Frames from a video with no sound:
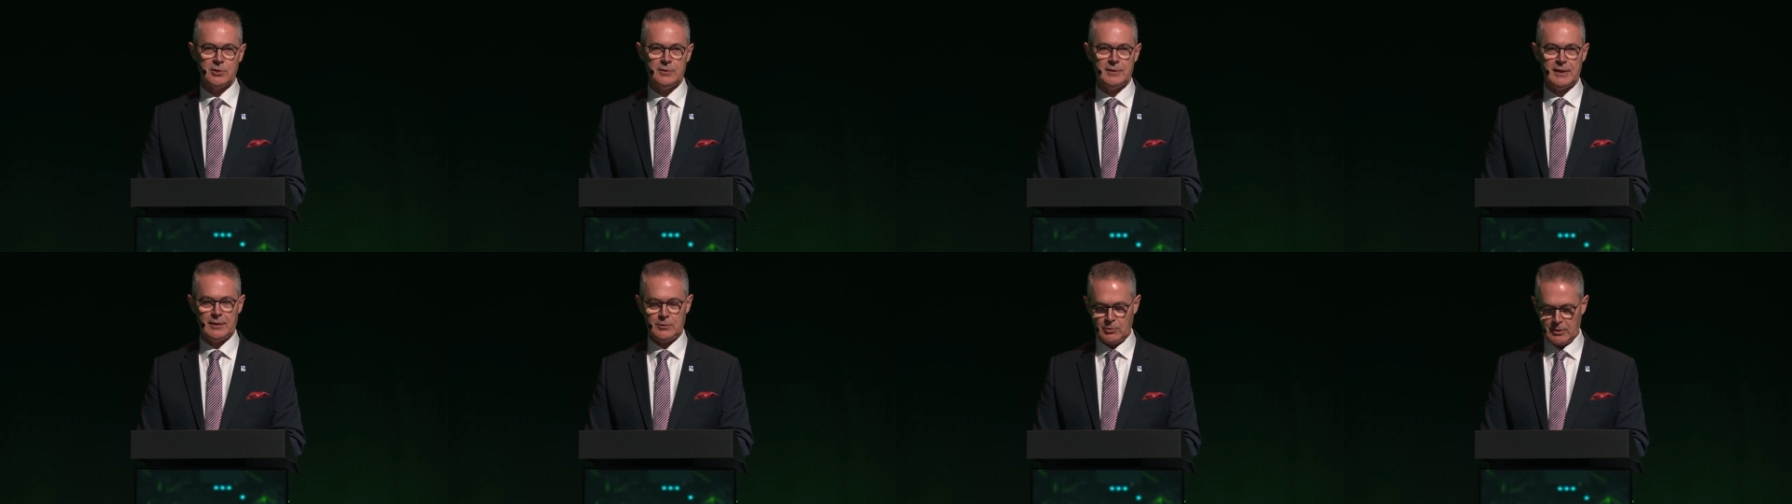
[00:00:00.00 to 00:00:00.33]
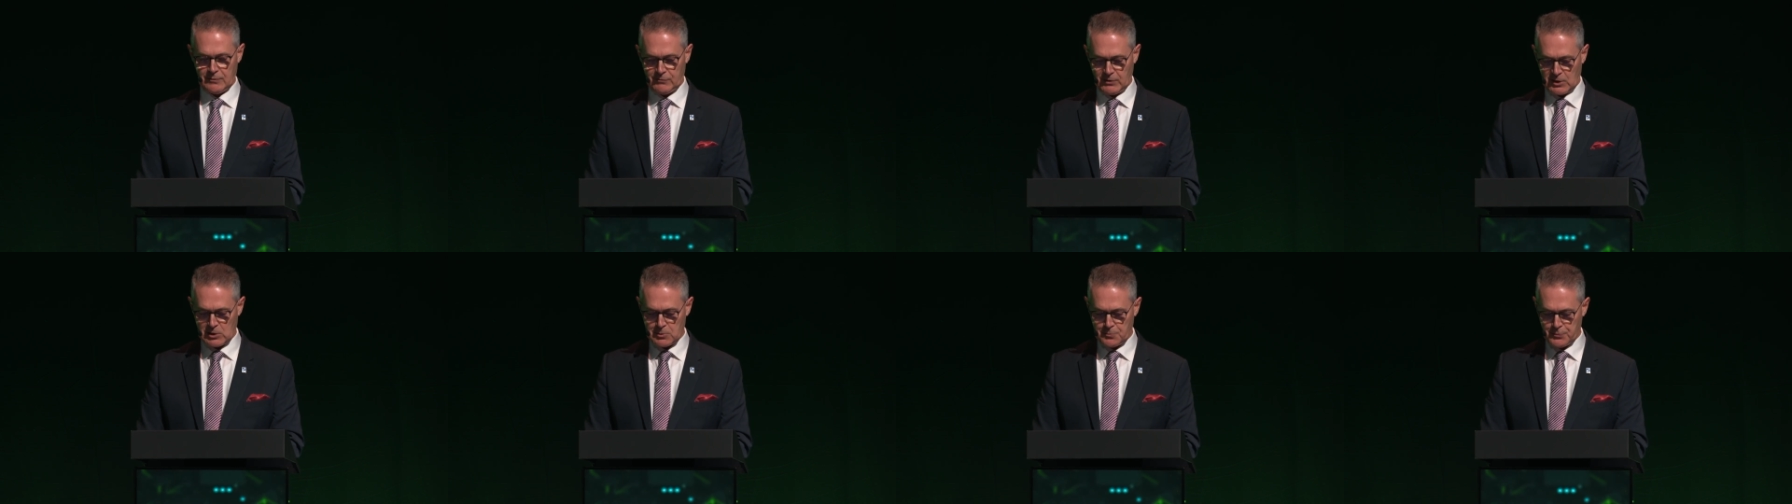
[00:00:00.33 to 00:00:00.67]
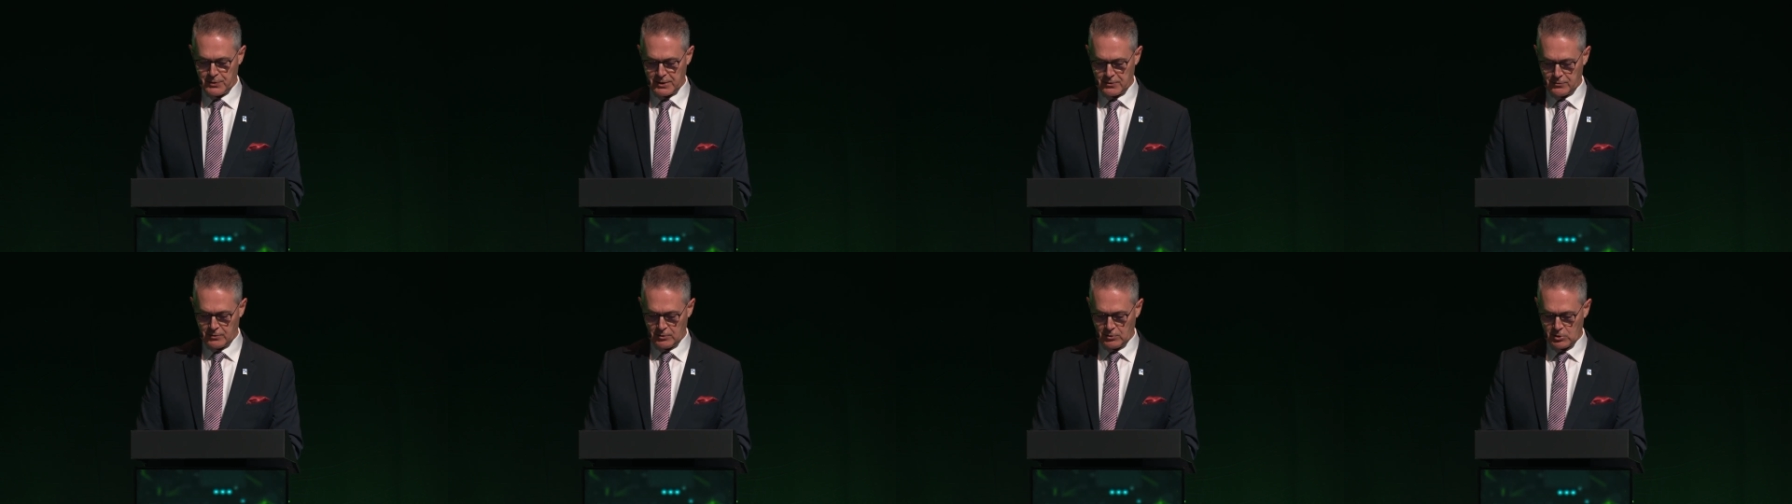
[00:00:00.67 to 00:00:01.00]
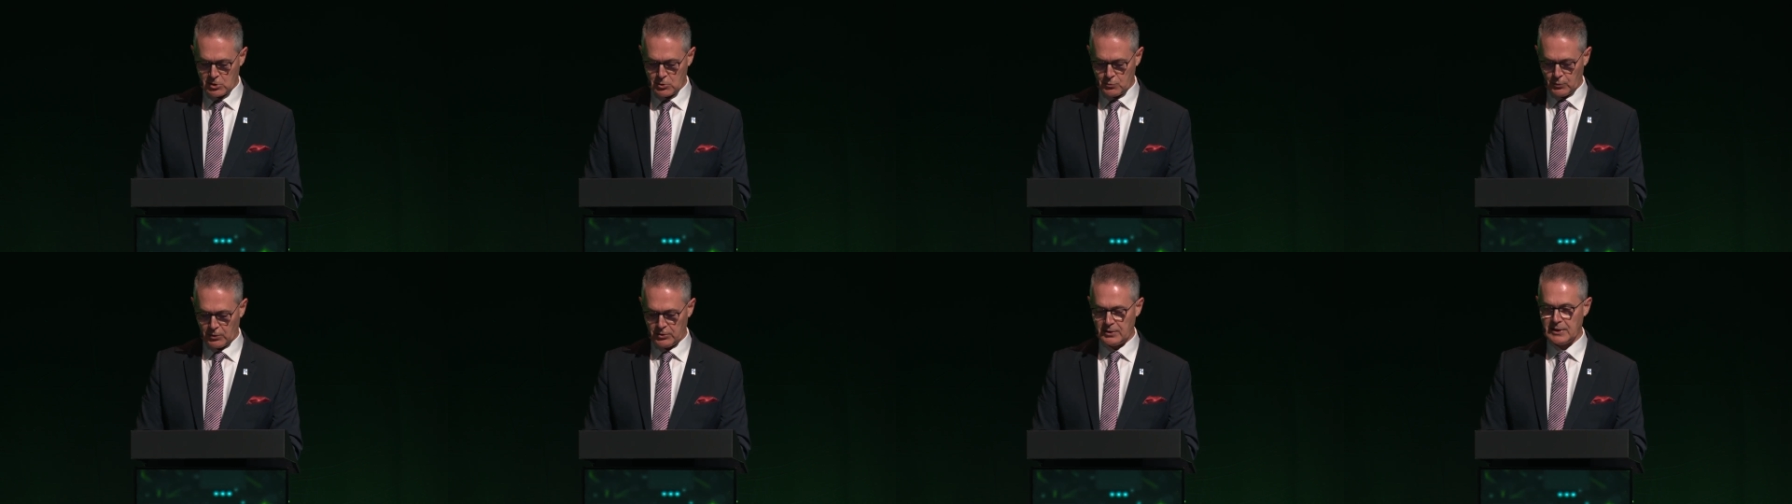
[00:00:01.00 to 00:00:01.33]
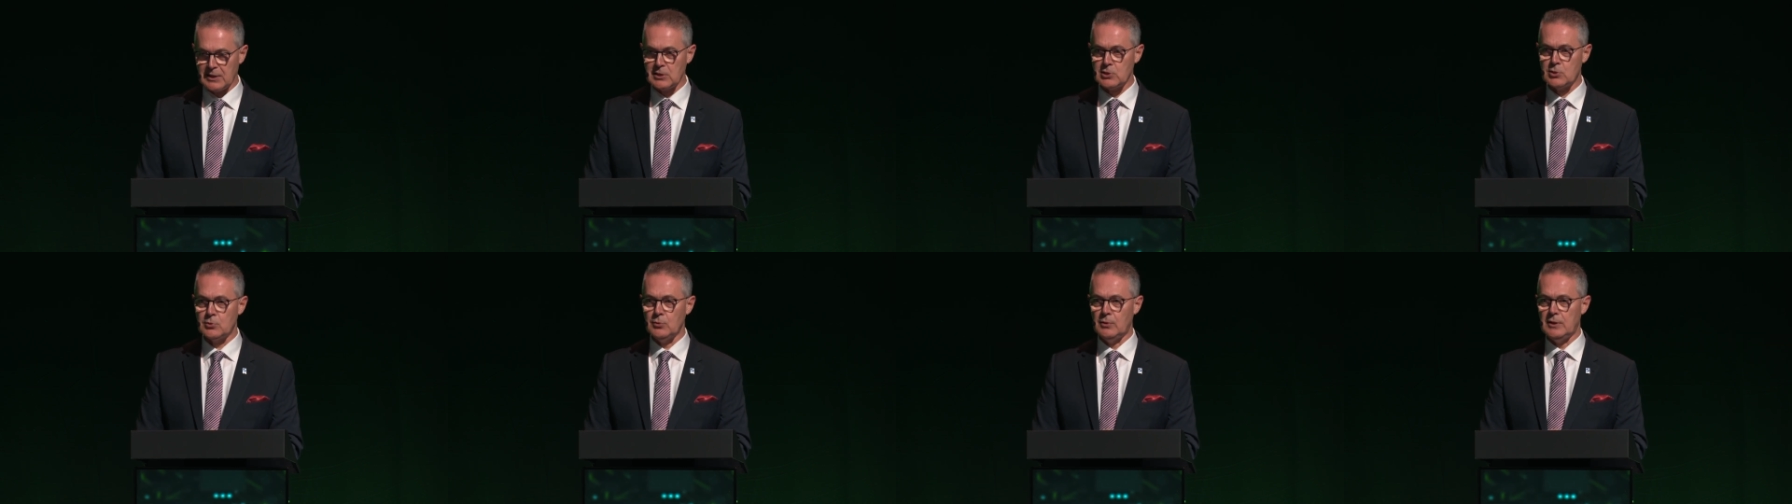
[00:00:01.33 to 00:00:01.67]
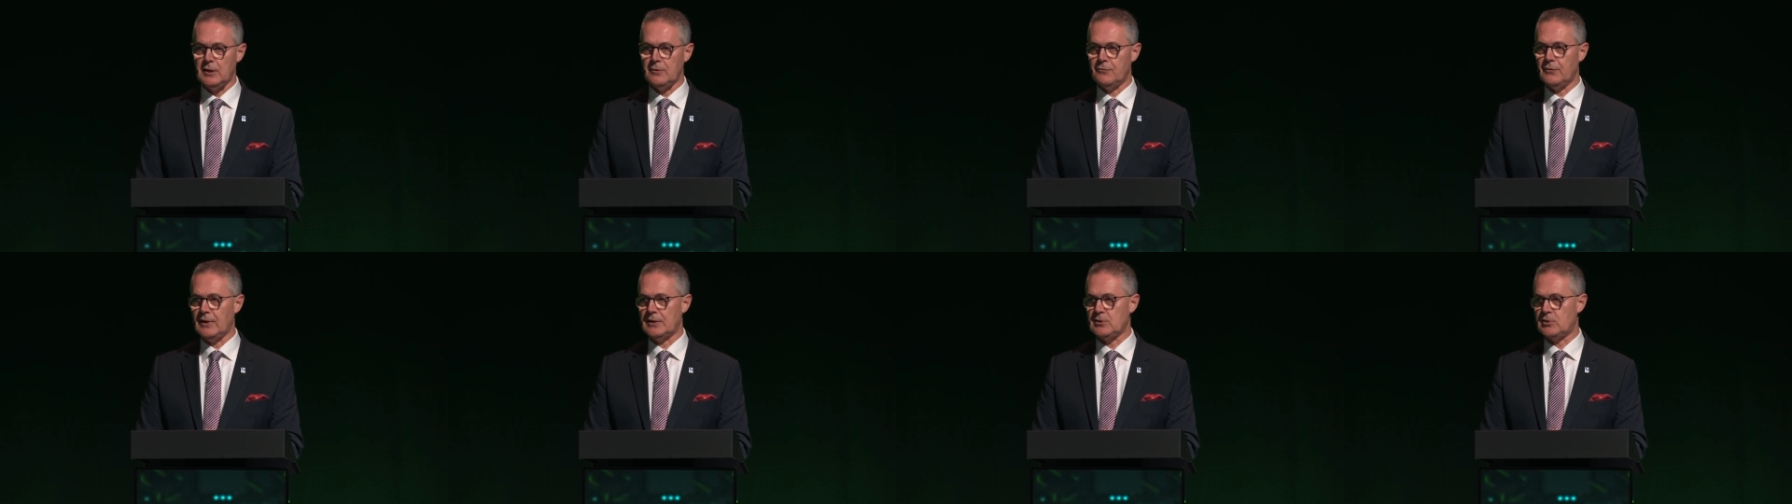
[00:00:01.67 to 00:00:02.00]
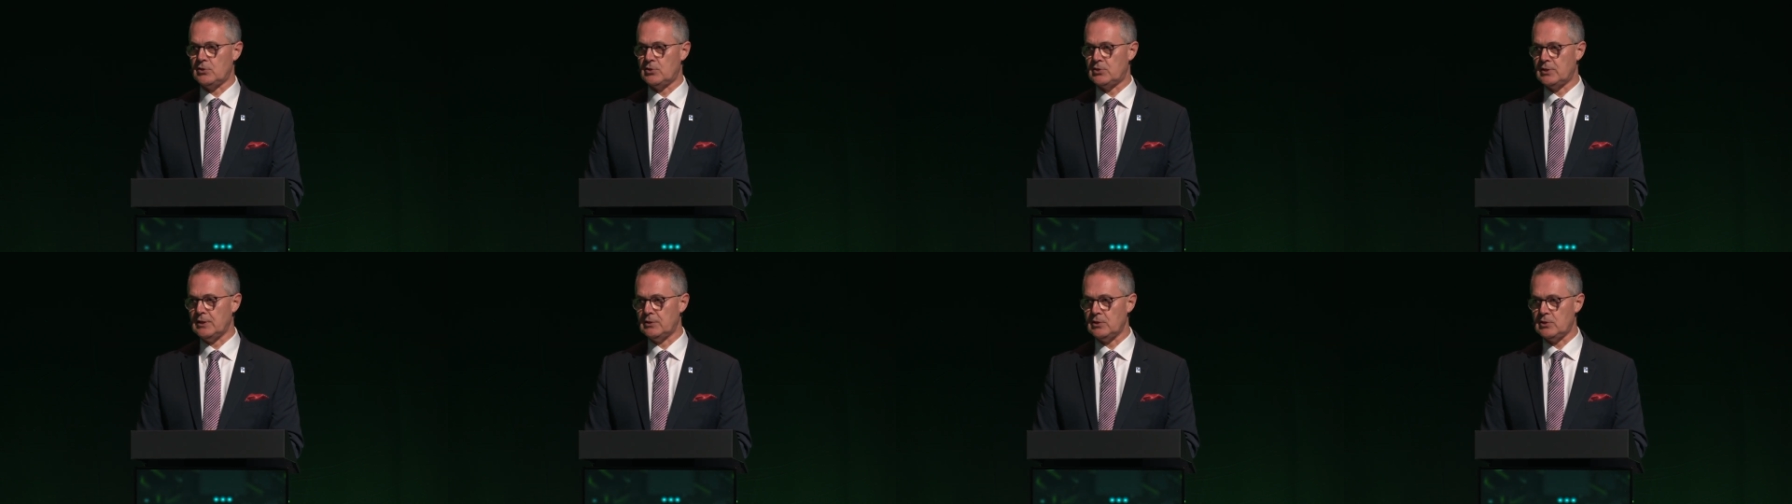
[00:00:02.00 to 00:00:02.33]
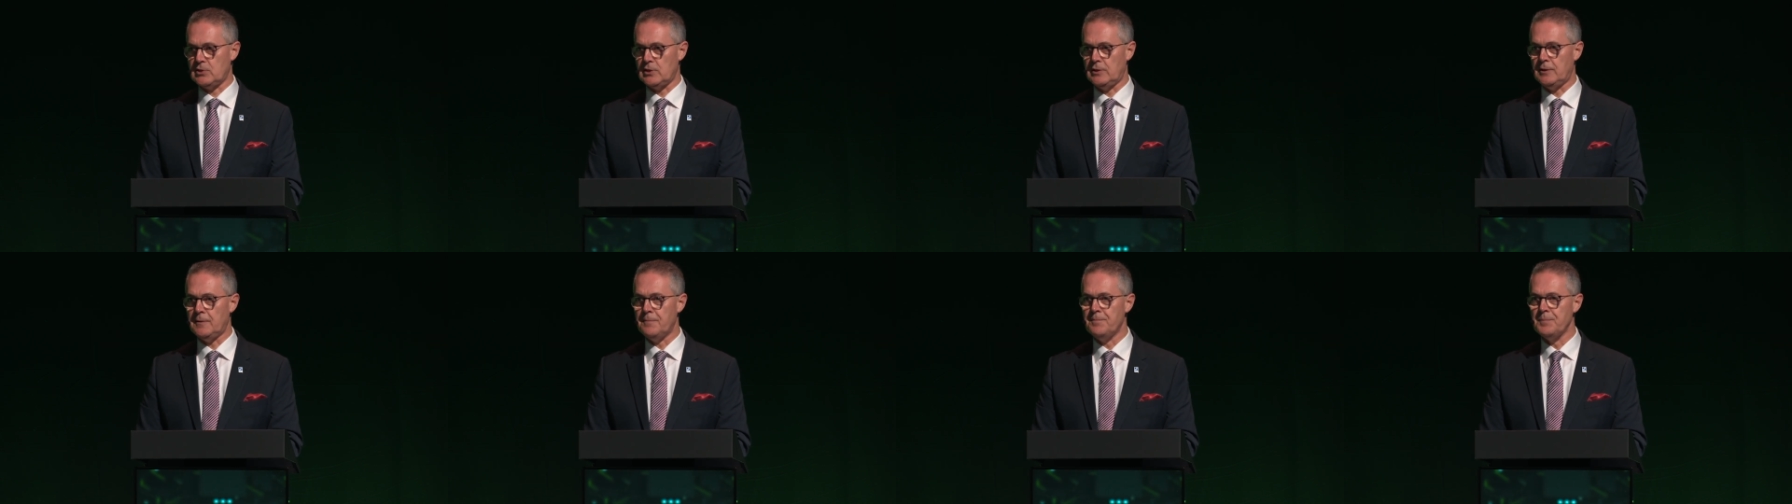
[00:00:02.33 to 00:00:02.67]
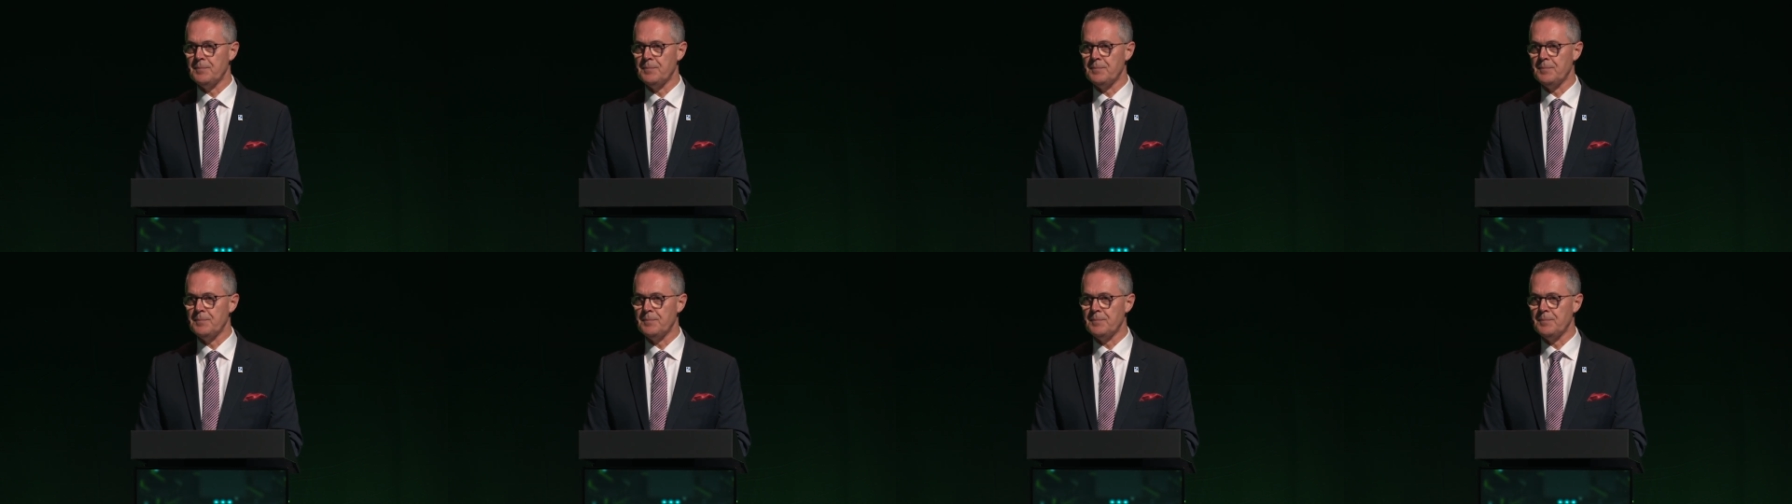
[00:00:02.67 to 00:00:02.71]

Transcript: and you have experienced what it is to live as a citizen